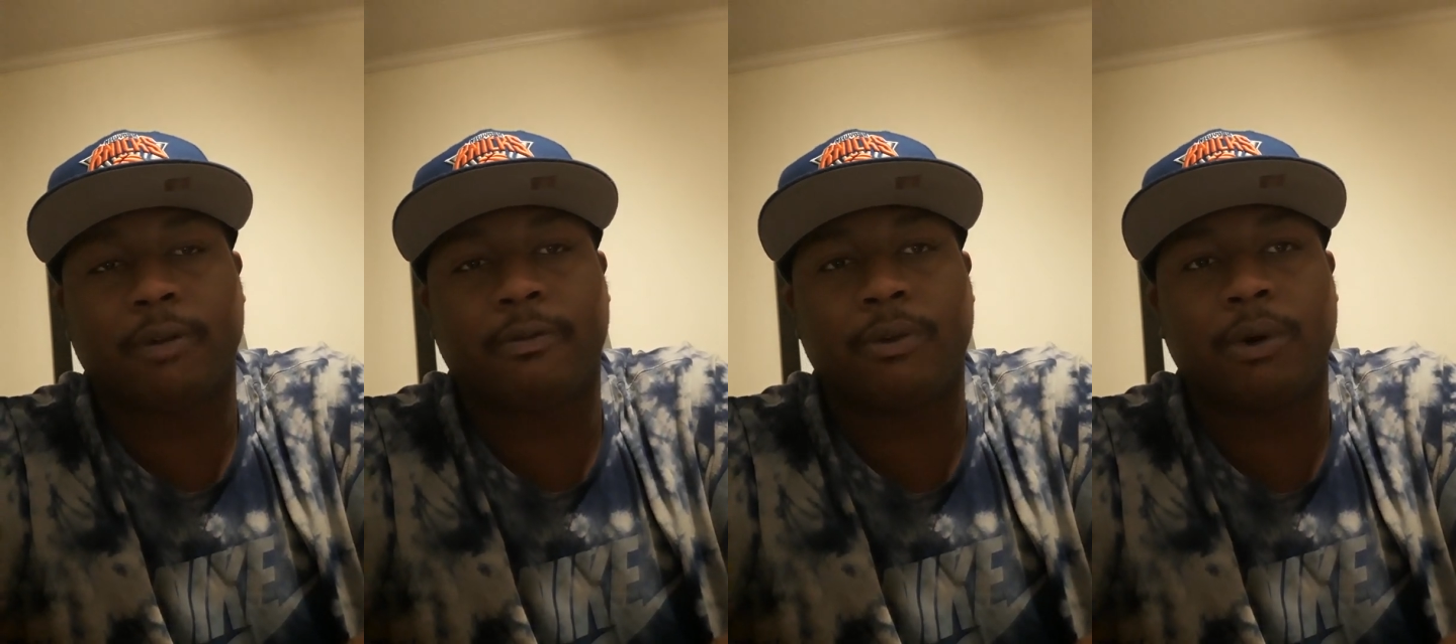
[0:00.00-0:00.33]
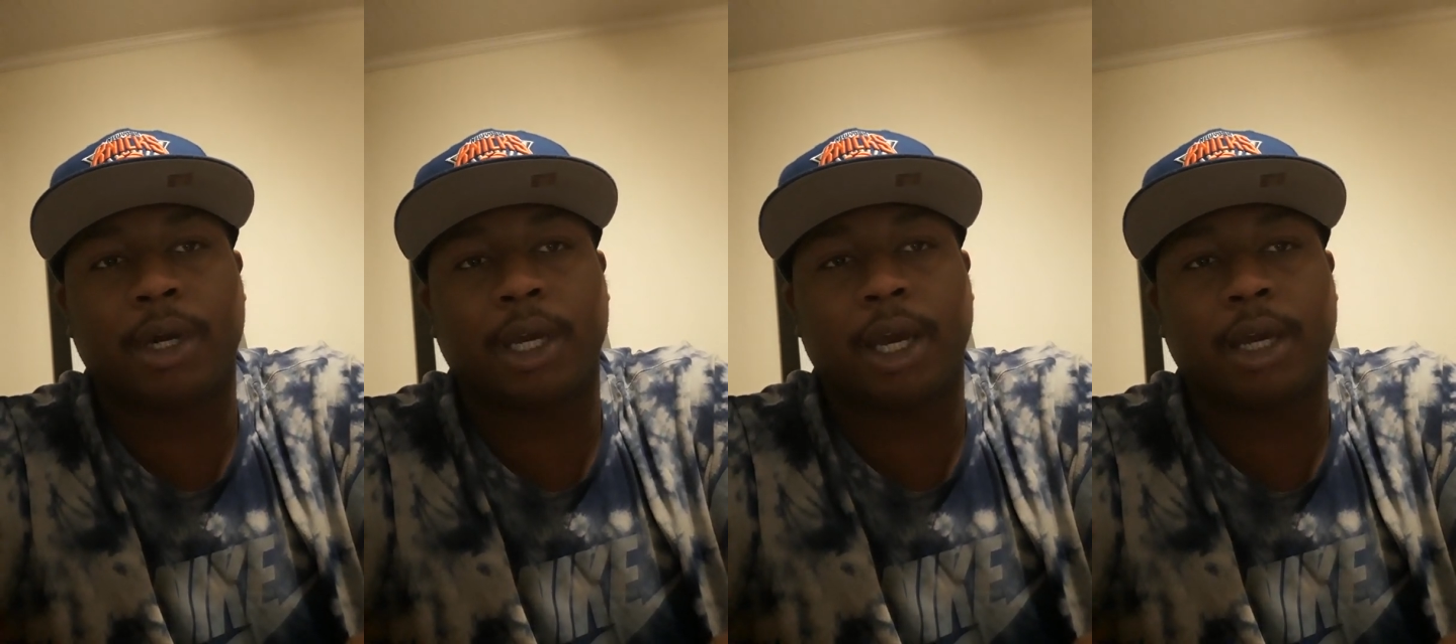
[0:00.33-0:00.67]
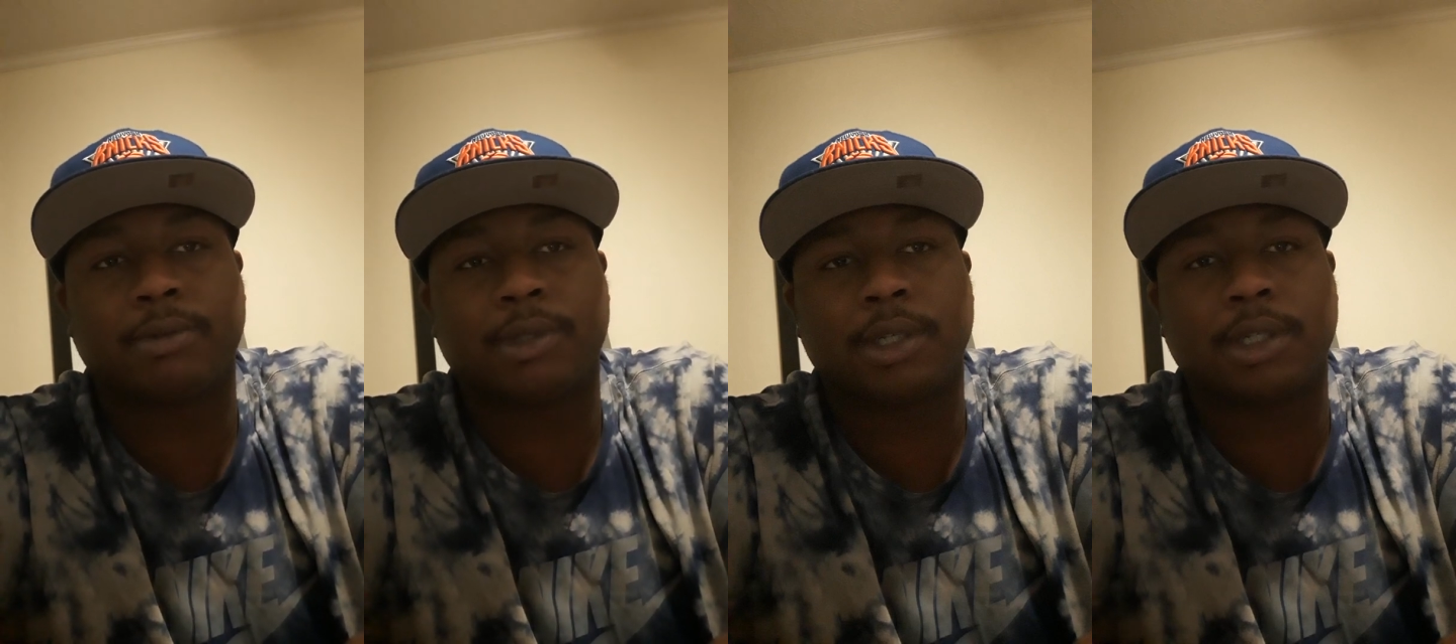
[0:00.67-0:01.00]
four
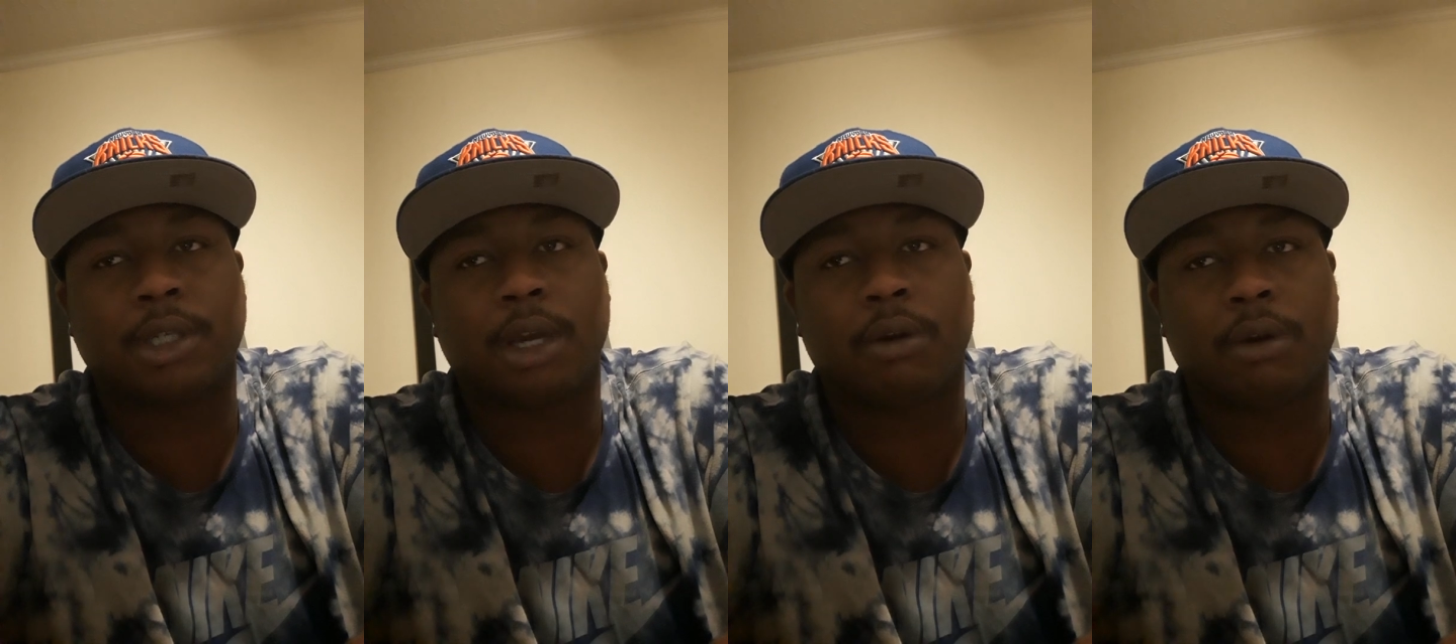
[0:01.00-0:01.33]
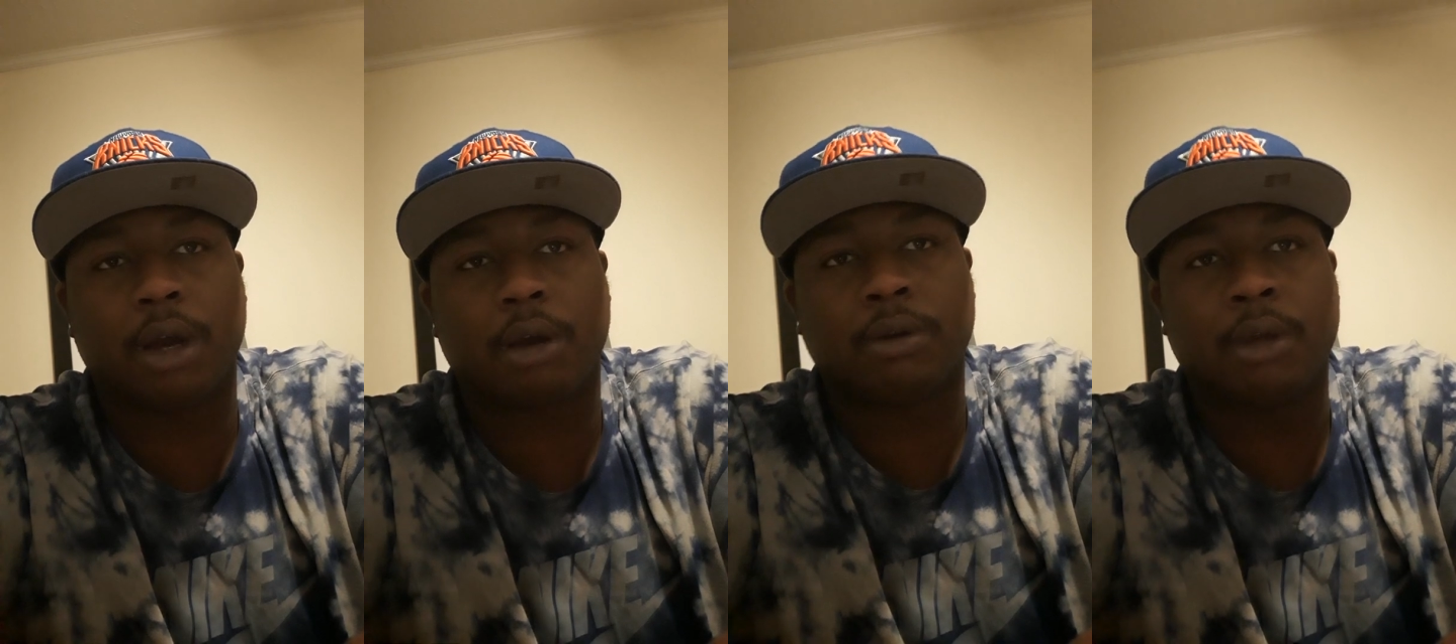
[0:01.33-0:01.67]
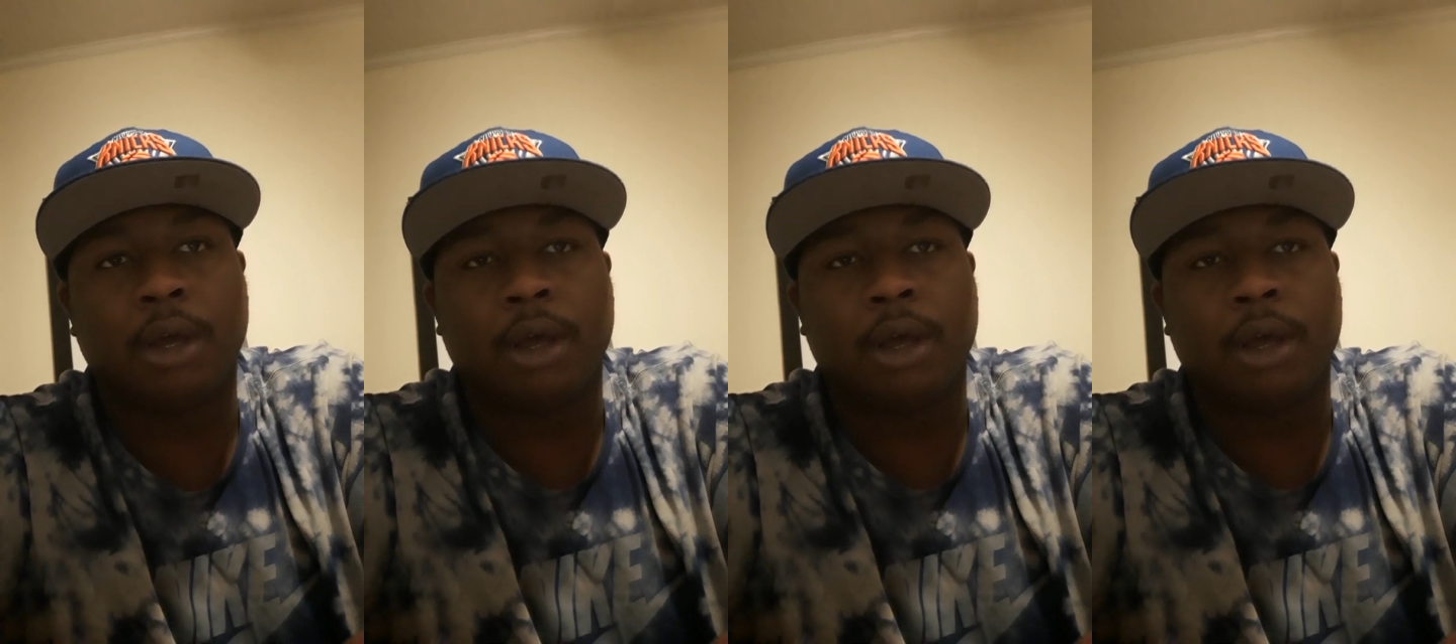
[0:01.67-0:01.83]
games to zero.